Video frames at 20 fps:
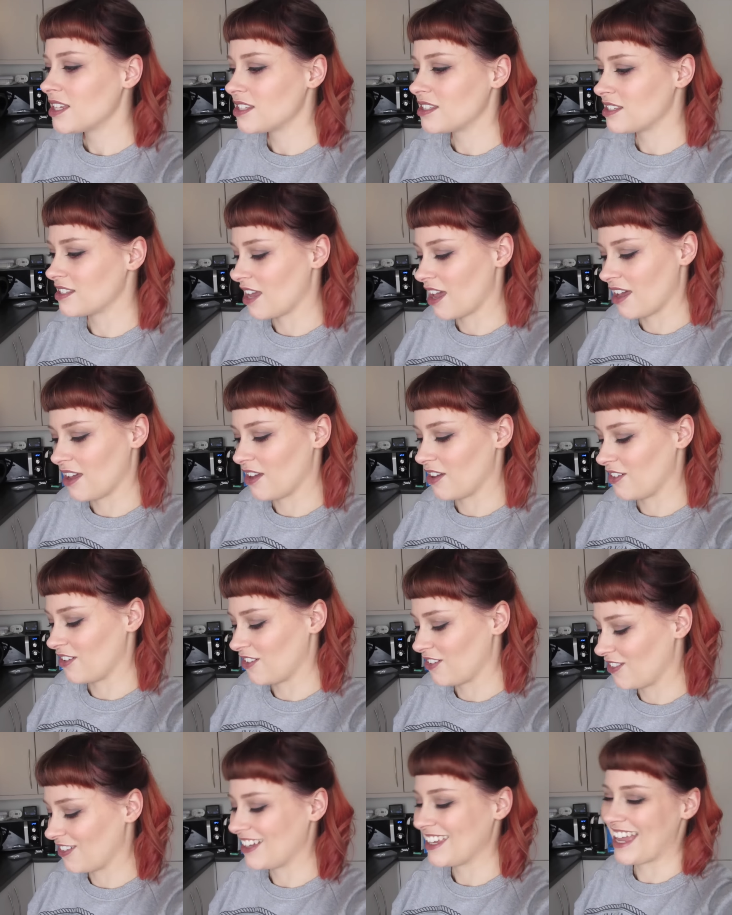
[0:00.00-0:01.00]

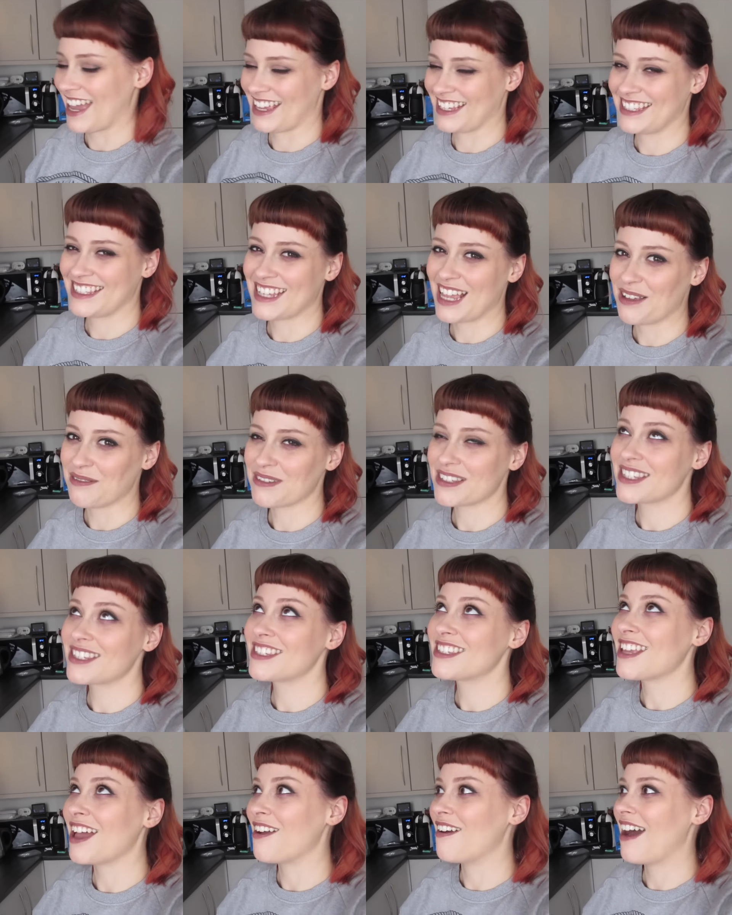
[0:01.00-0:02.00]
So yes, I'm so